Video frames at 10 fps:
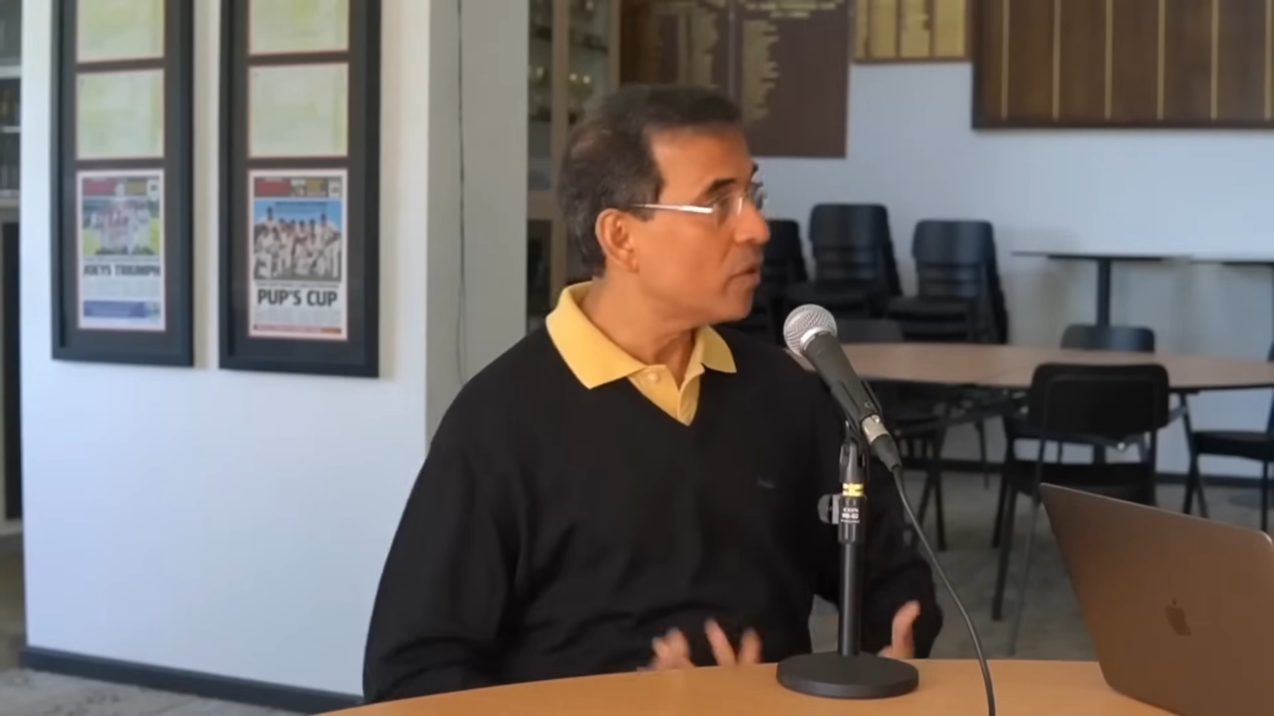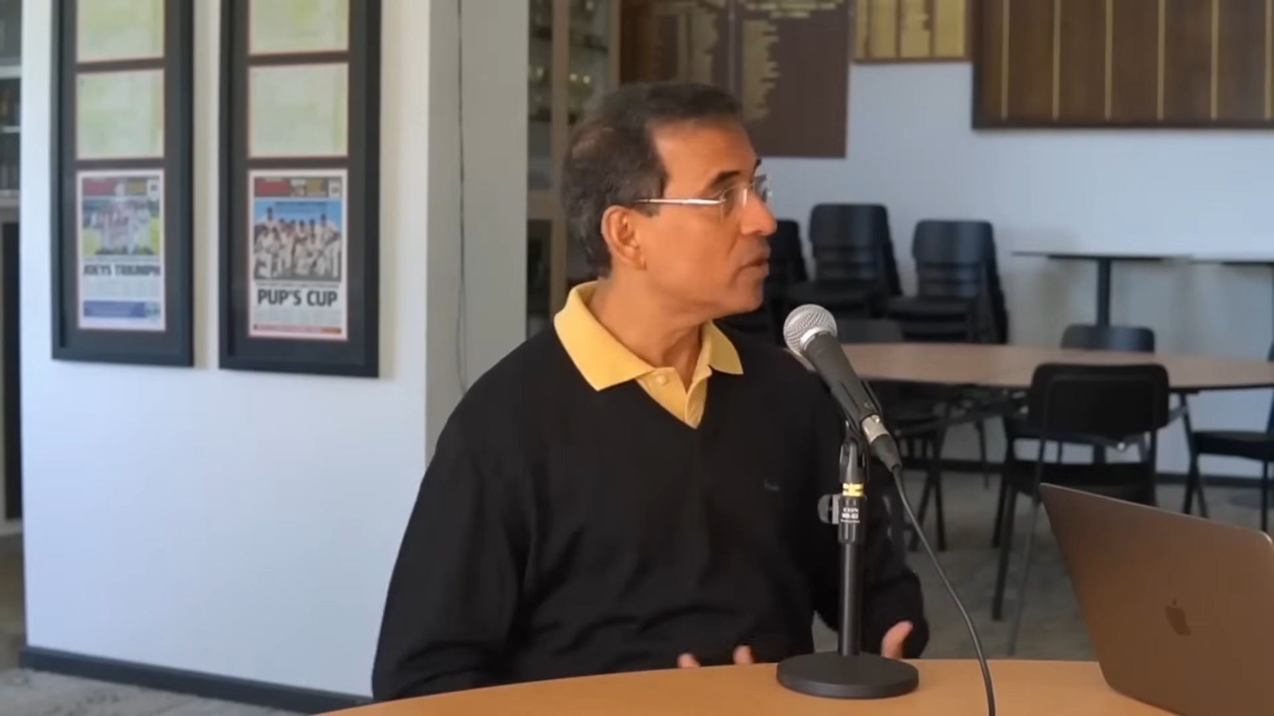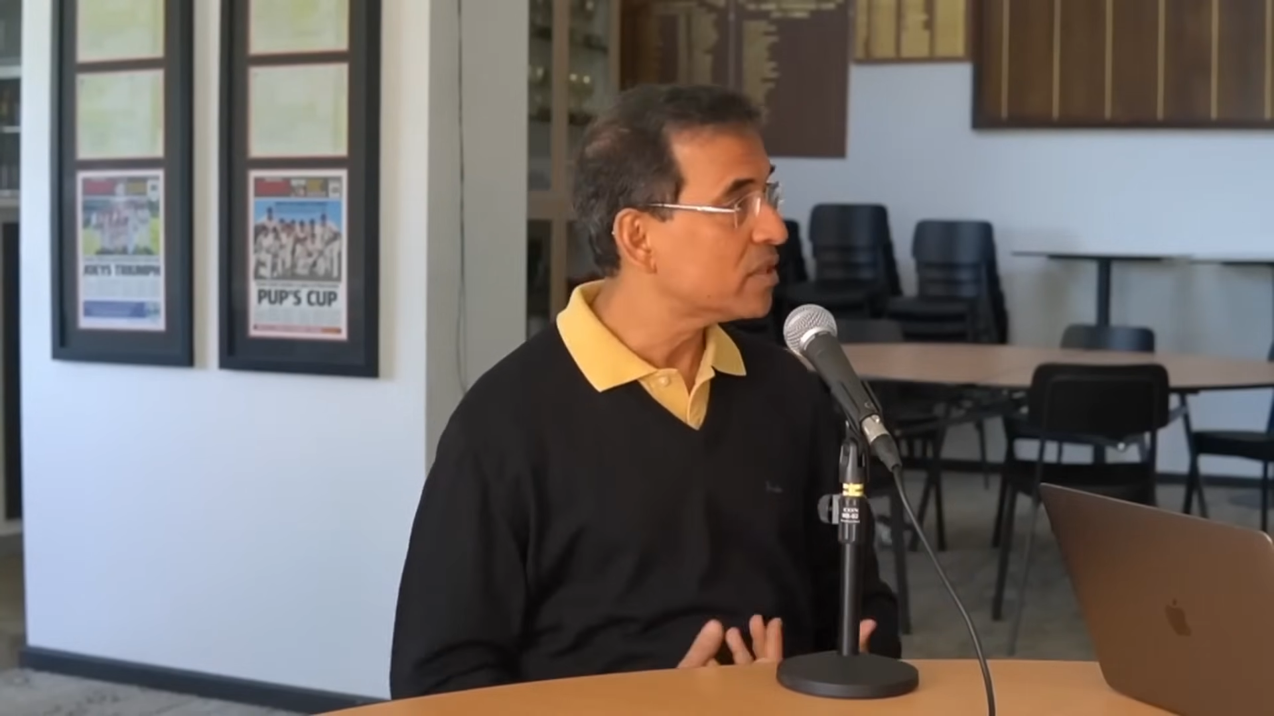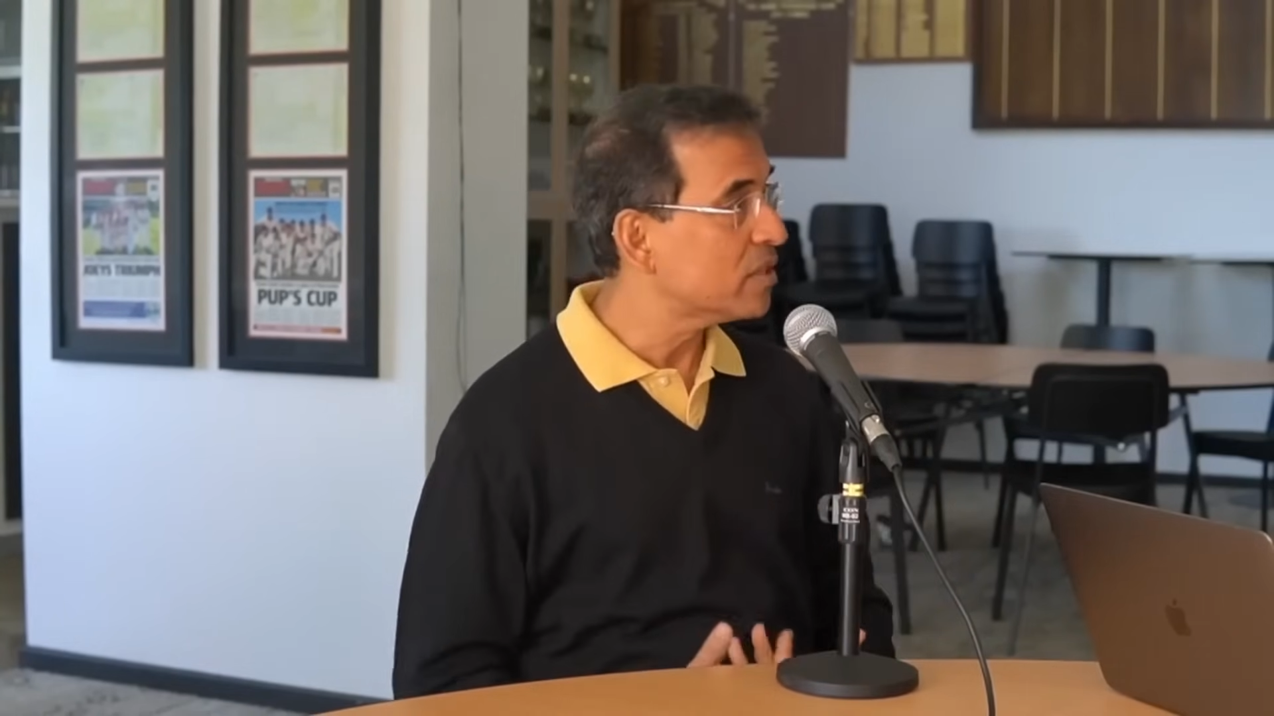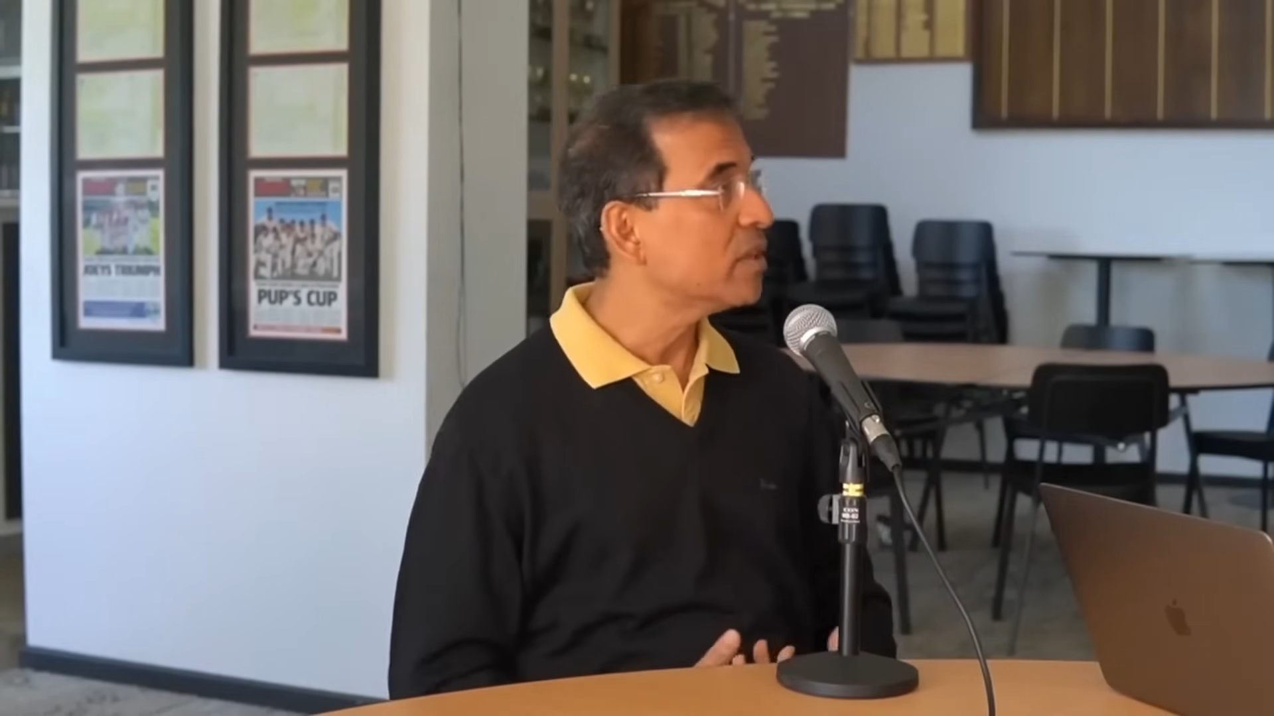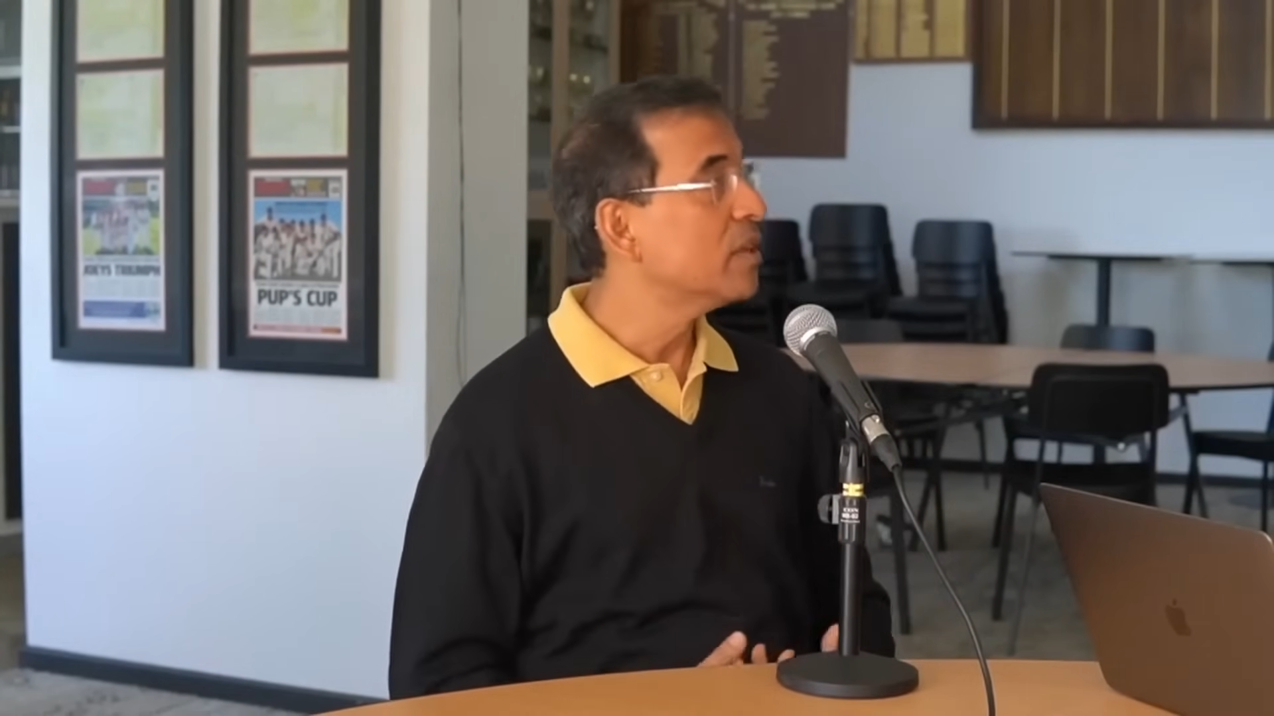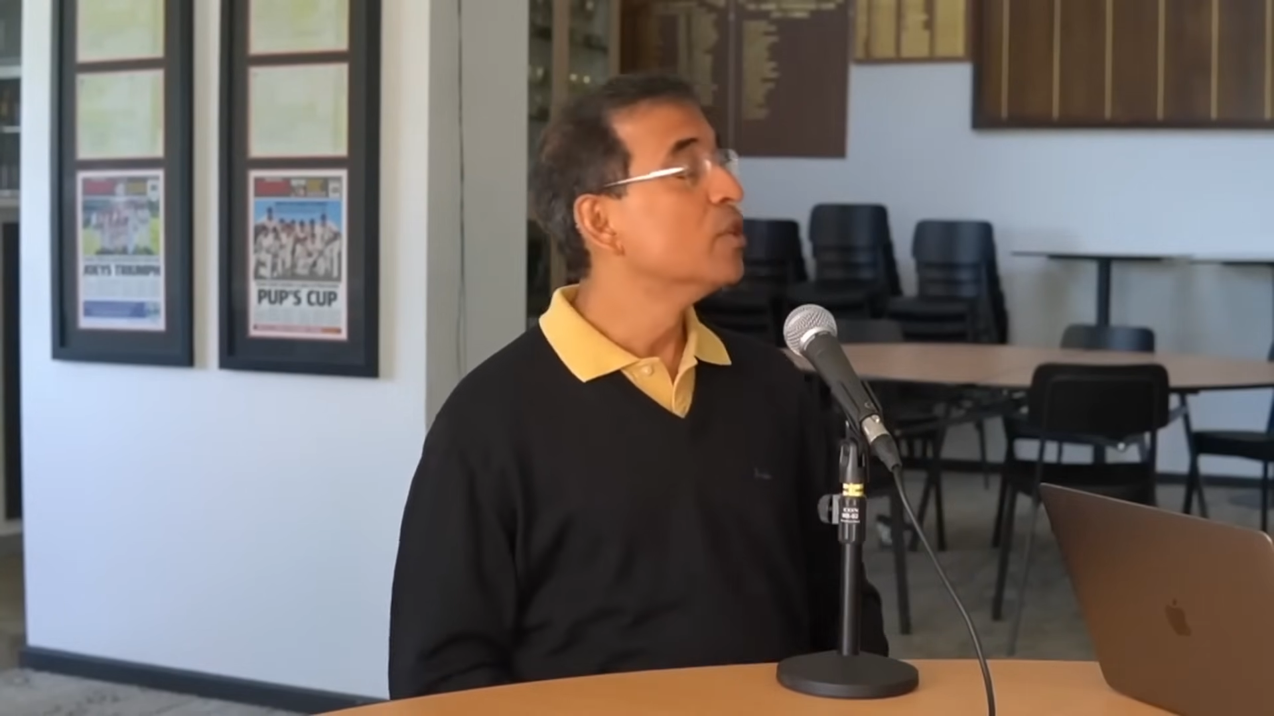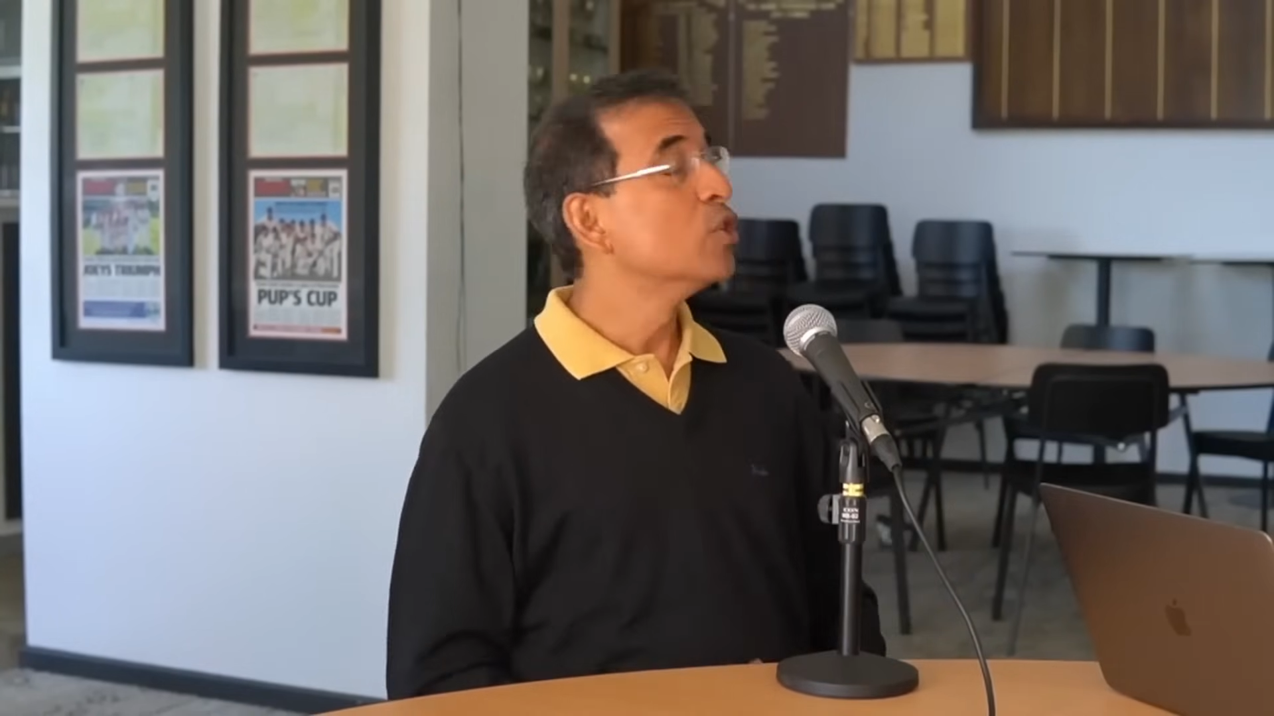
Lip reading: concert